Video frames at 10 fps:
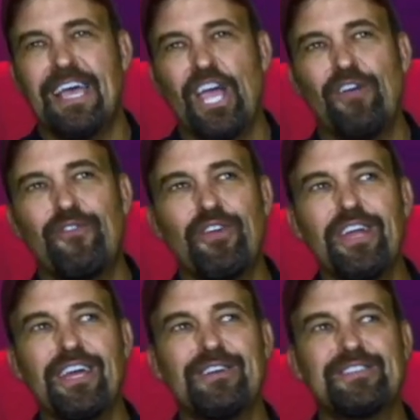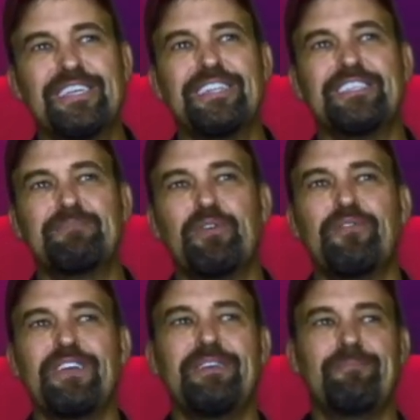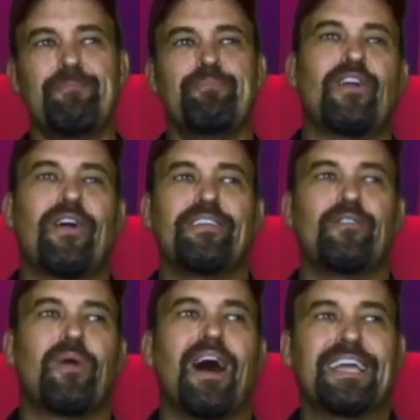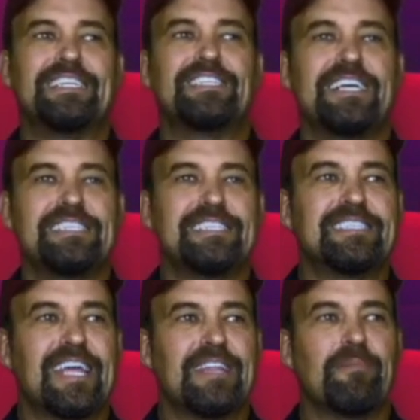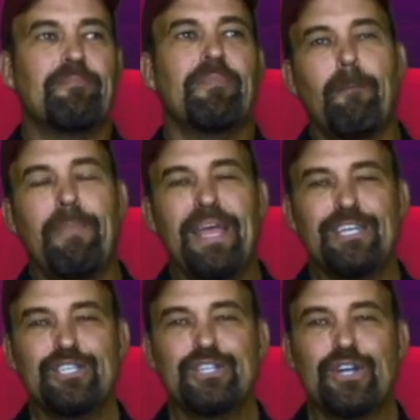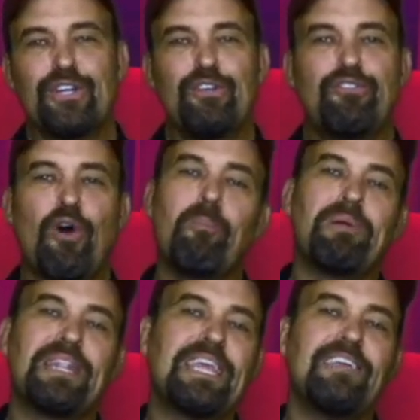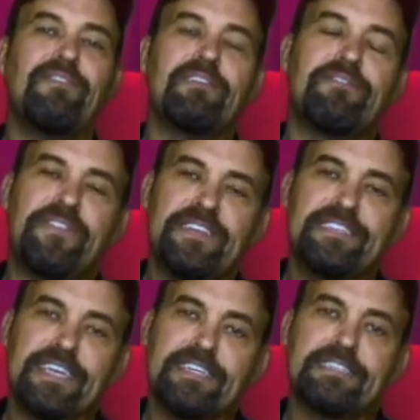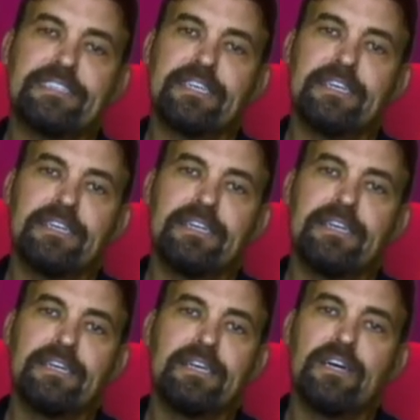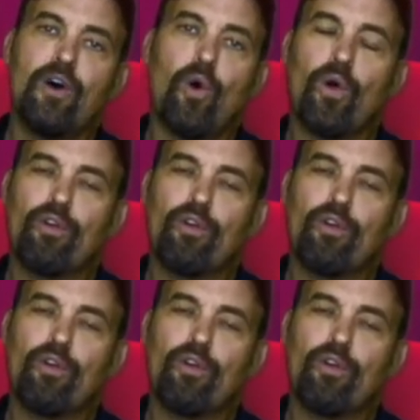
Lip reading: If you're going to go see this movie starring The Rock and Jason Statham, make sure you don't believe in physics or